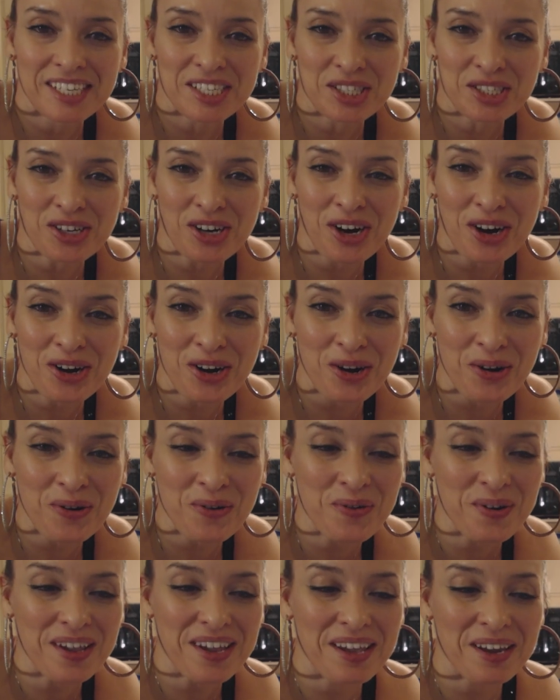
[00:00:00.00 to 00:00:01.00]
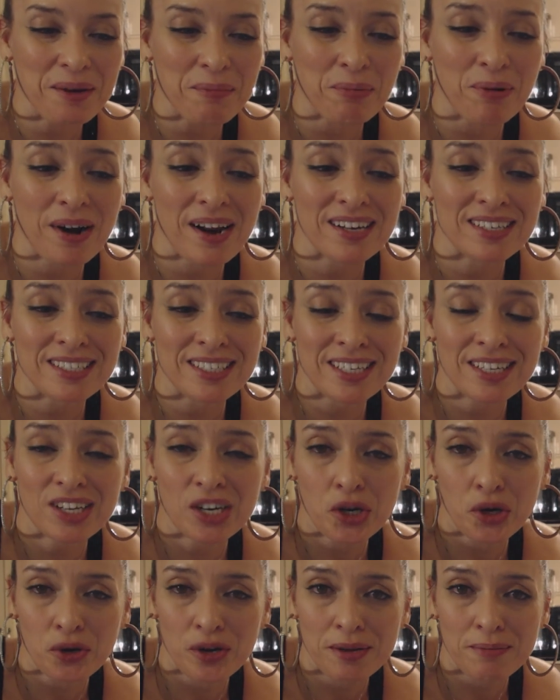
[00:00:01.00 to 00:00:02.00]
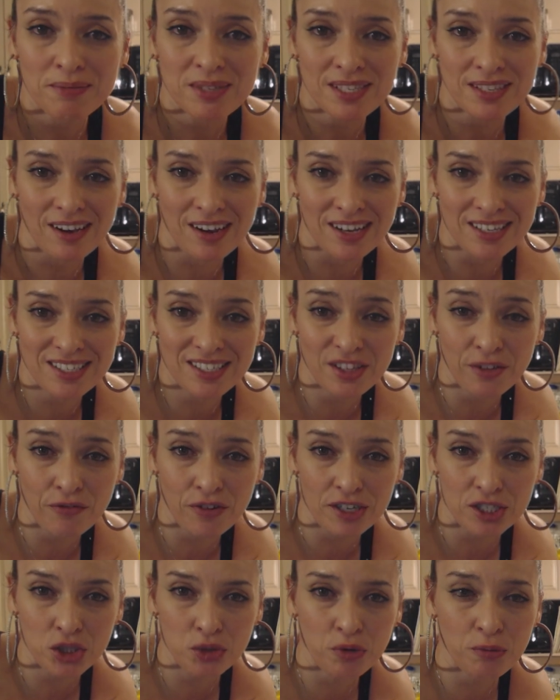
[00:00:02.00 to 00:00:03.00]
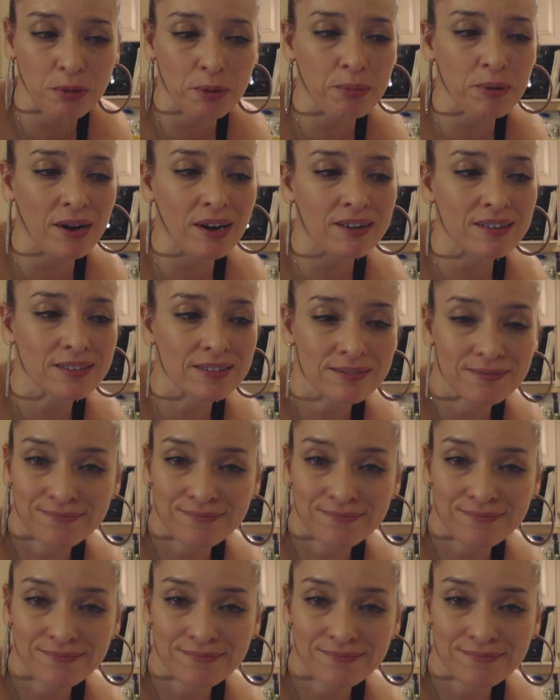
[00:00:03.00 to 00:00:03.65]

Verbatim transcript: Escargot in a brandy cream sauce. The French would be proud.